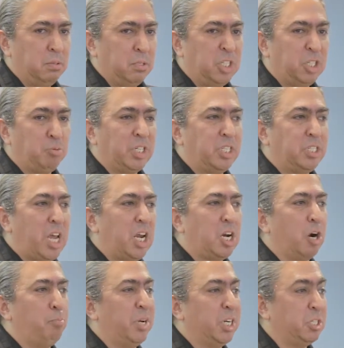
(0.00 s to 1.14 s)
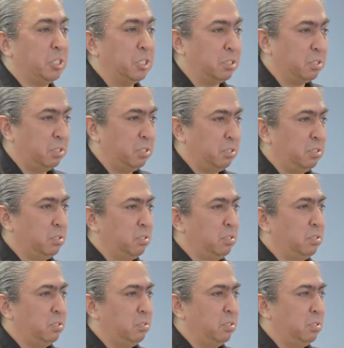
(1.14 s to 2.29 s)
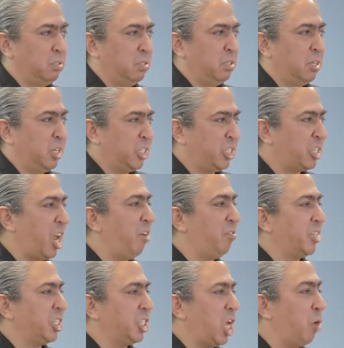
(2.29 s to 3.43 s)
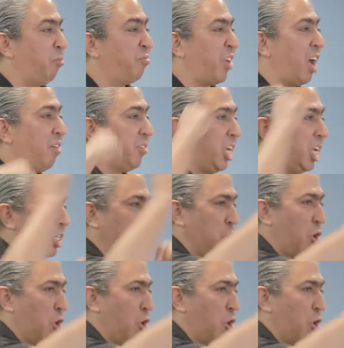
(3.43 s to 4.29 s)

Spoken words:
Just want to take our pictures. Save the same 5 kids